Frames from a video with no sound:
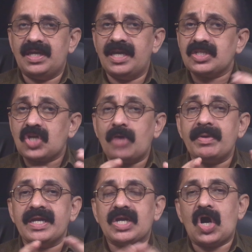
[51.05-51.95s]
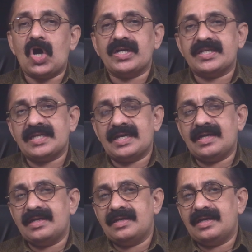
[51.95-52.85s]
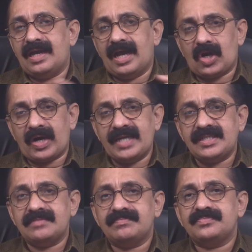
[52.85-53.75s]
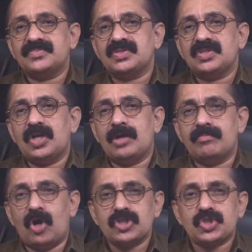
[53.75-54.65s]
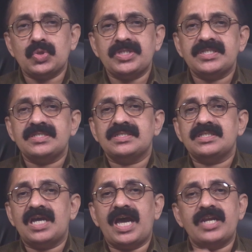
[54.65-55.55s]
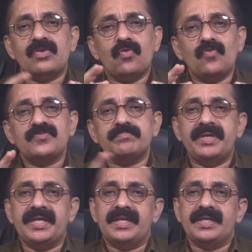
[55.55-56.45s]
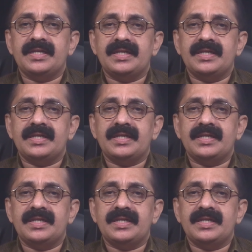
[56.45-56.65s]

It commonly called aconite, monkshood and wolf's bean.